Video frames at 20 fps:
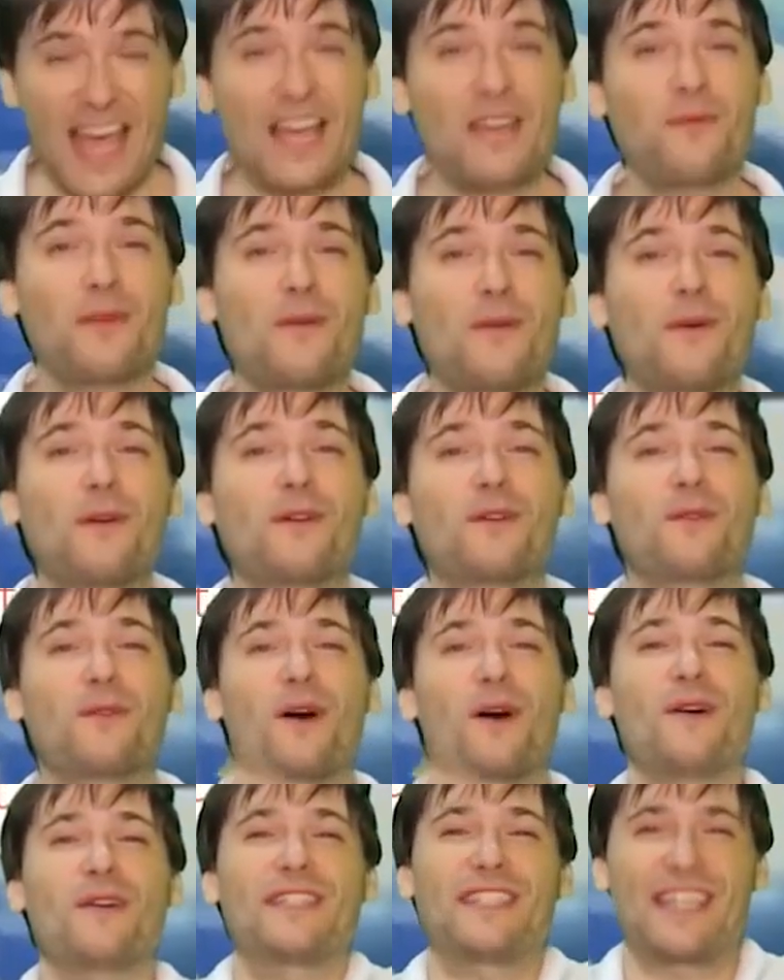And we will
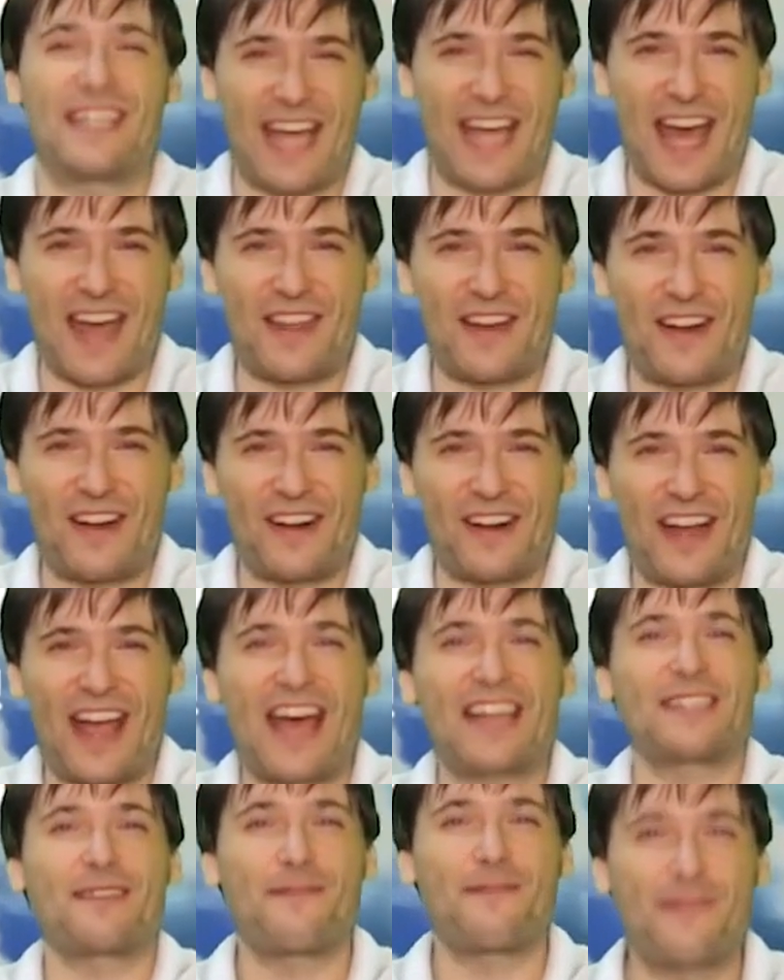grow together
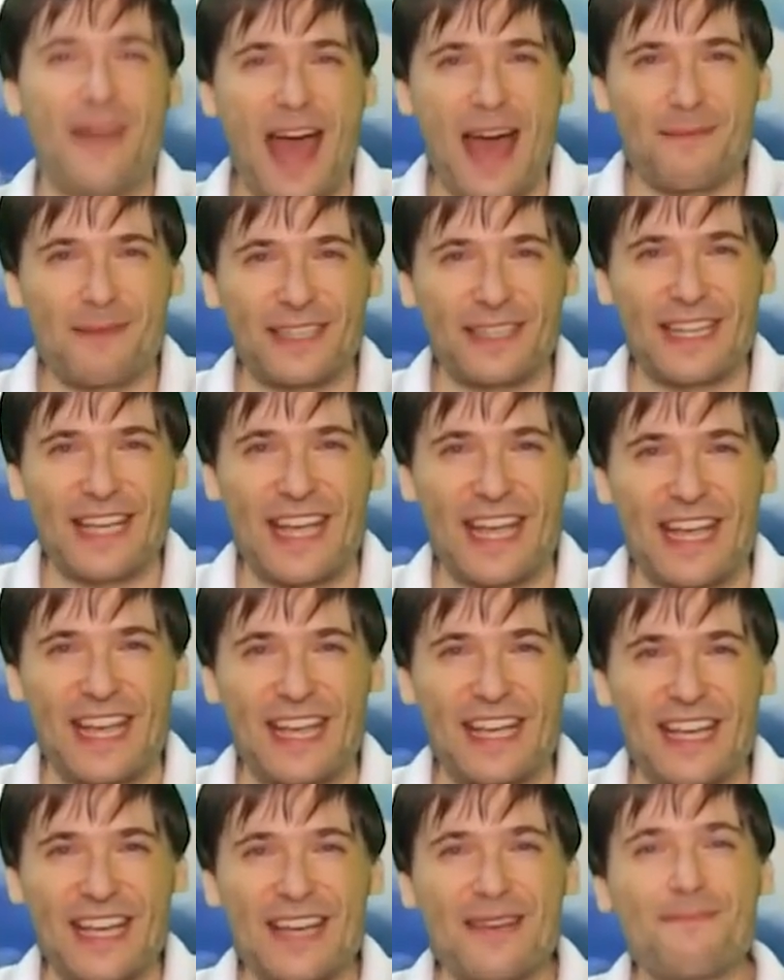as a
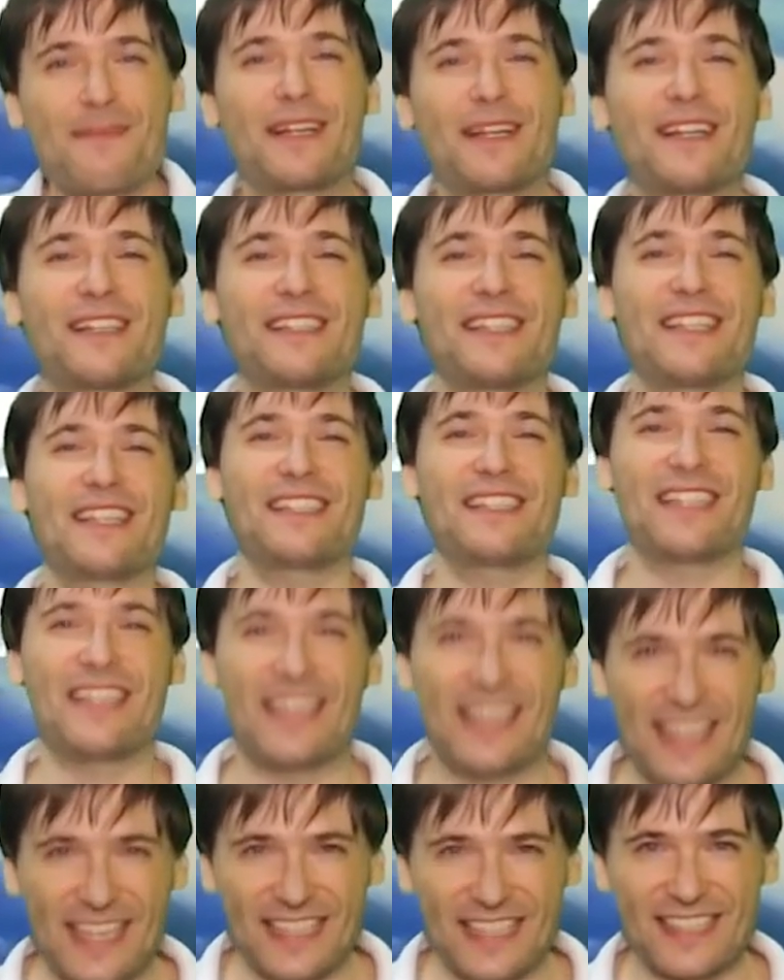family because this
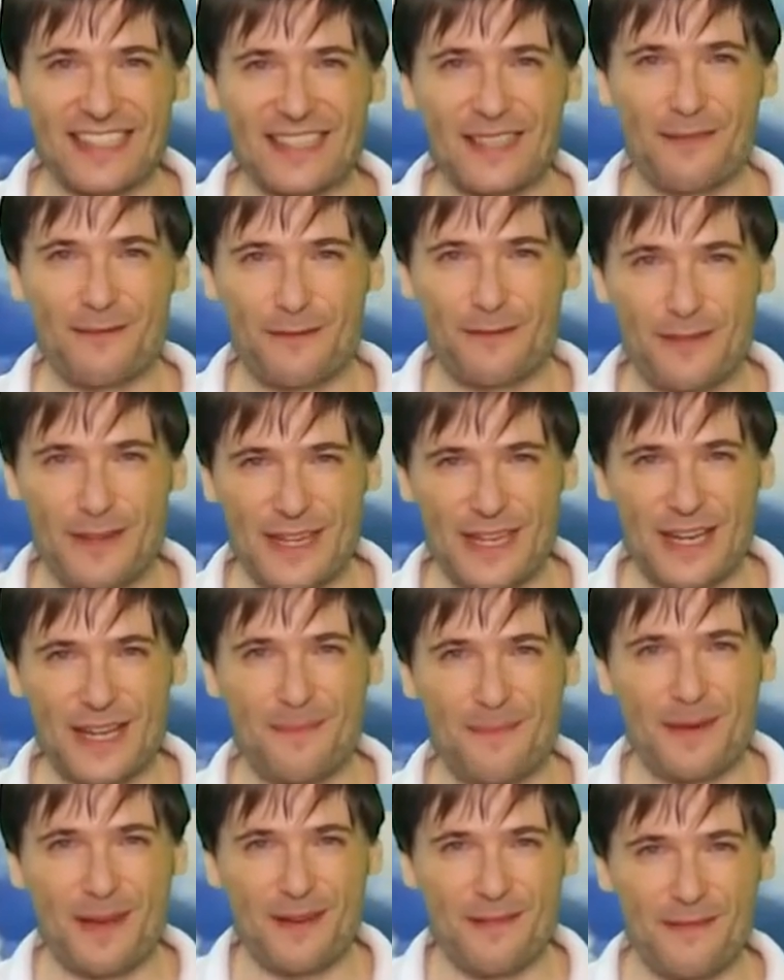is the
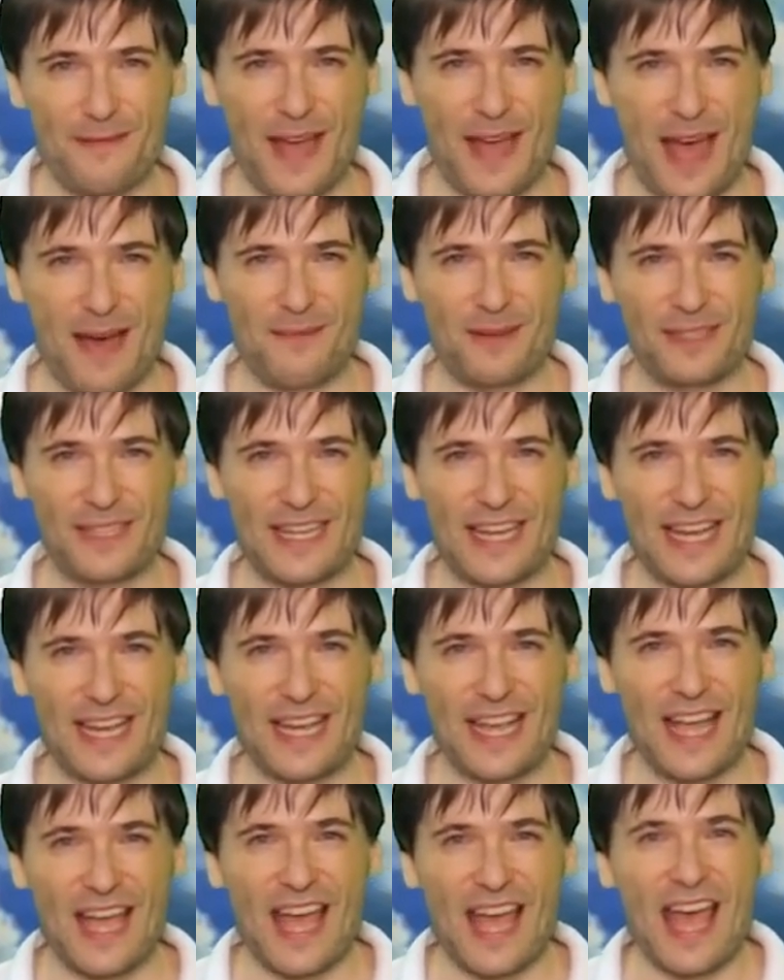Freedom Family.
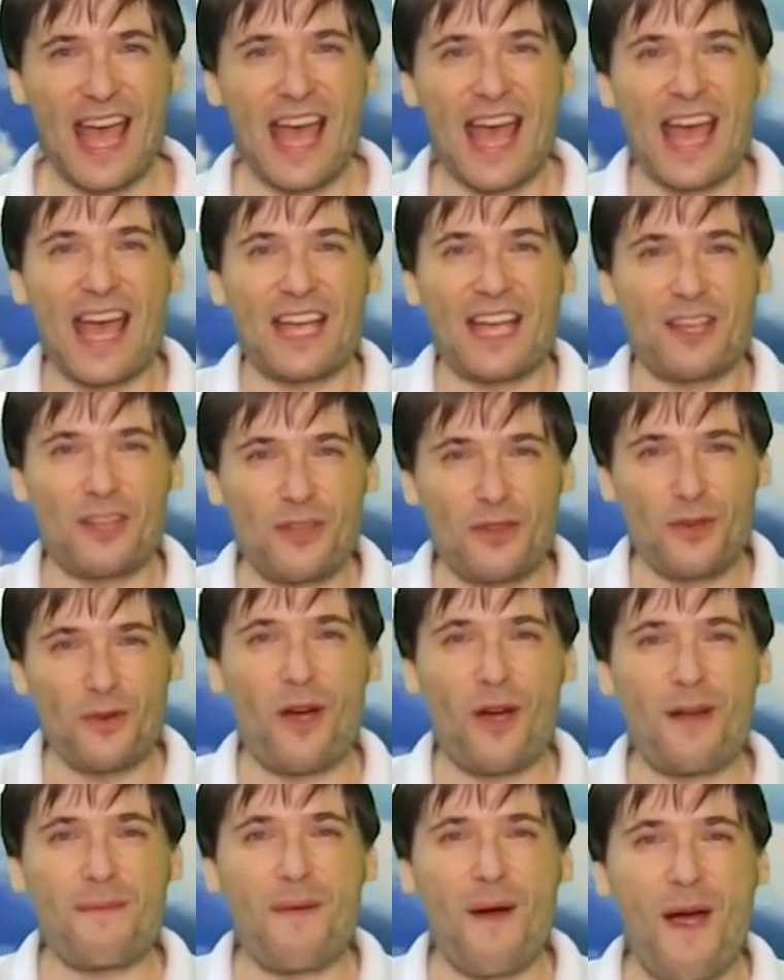You
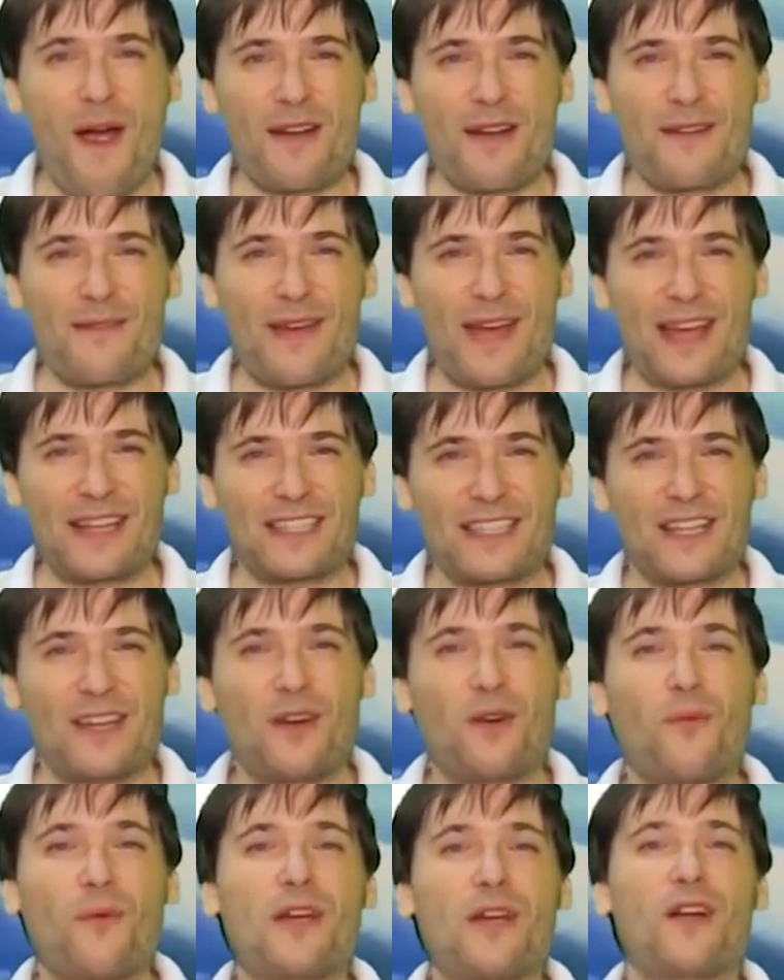are part of it,
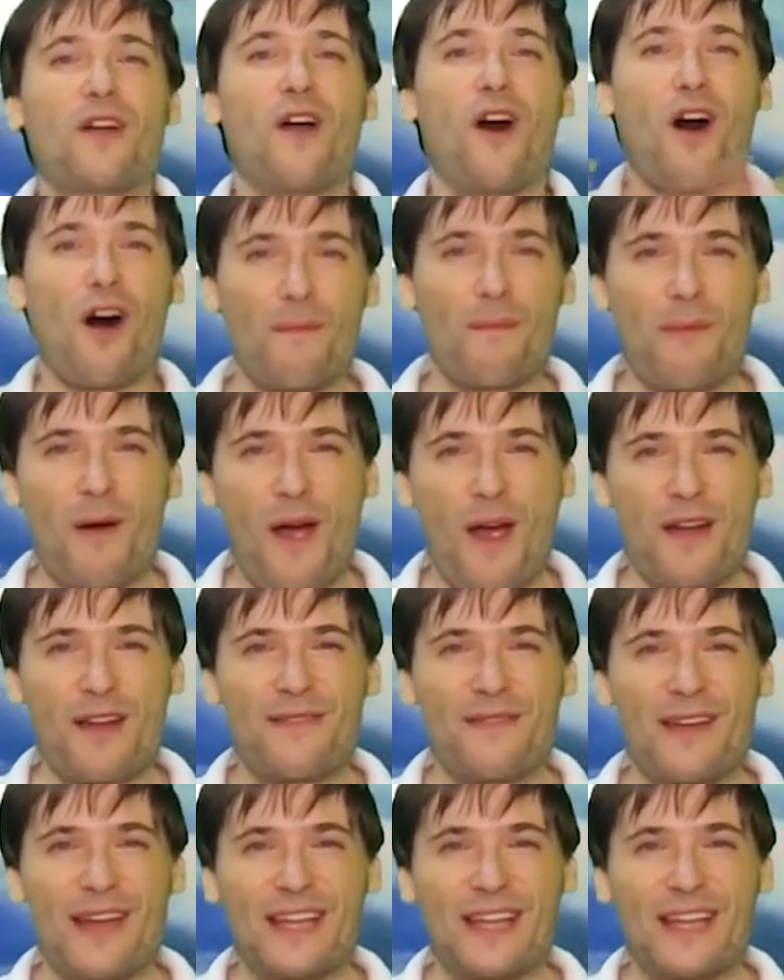we are all part of